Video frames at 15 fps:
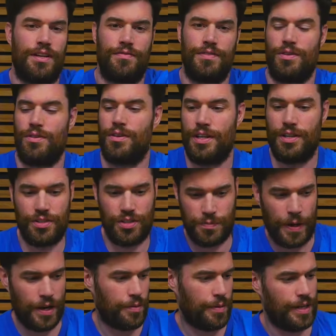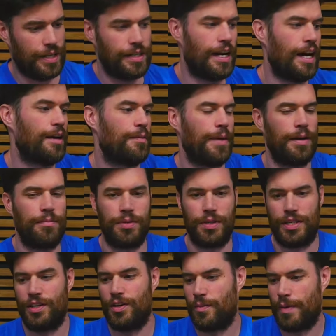Here's a Spider-Man, an Iron Man book,
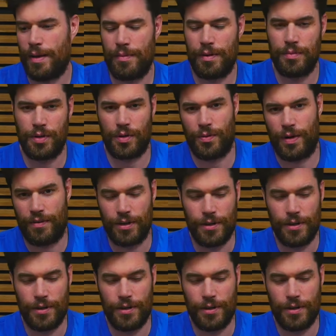a Batman book, whatever.